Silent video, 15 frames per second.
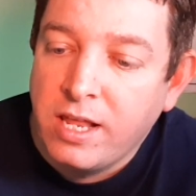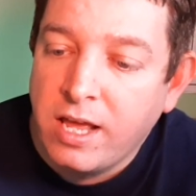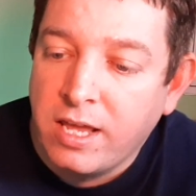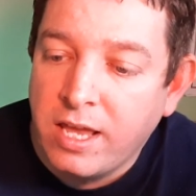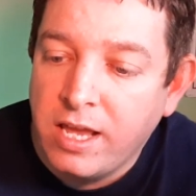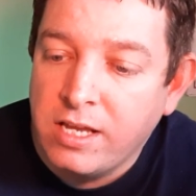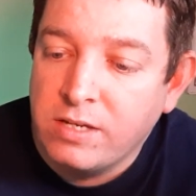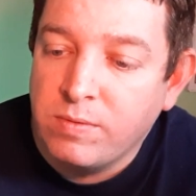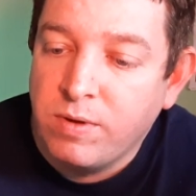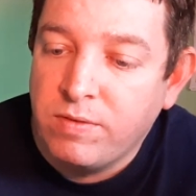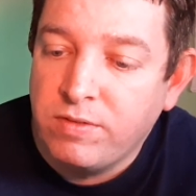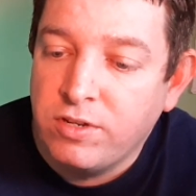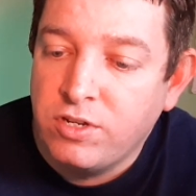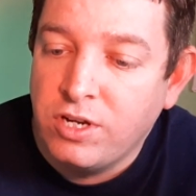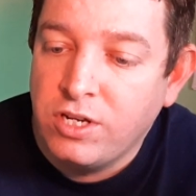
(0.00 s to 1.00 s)
of that case. I'm going to
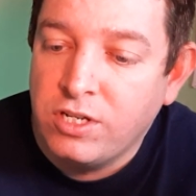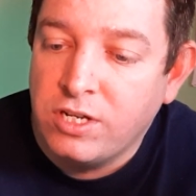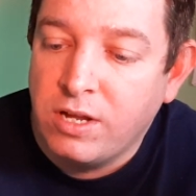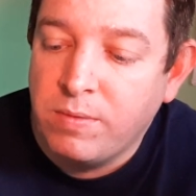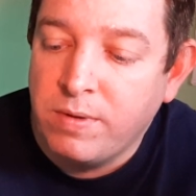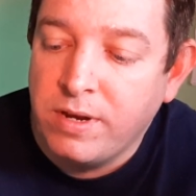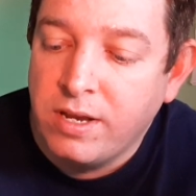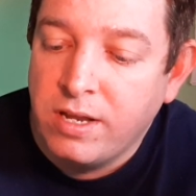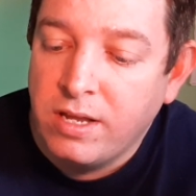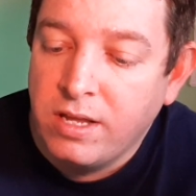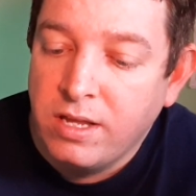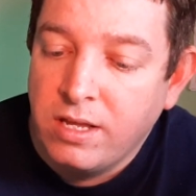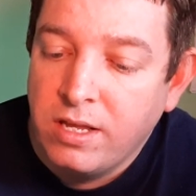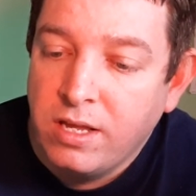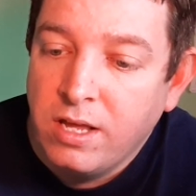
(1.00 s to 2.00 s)
have to change that one.
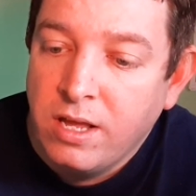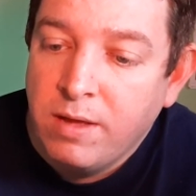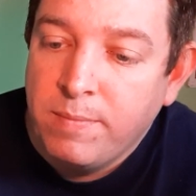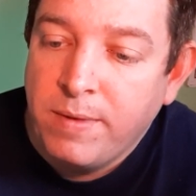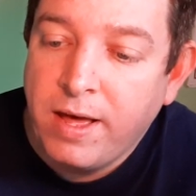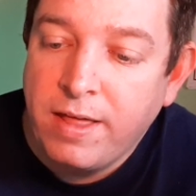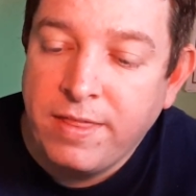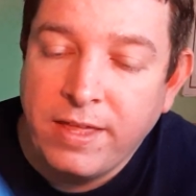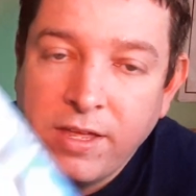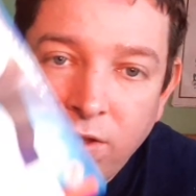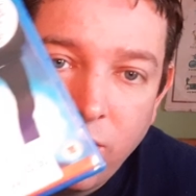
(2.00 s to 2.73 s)
But I think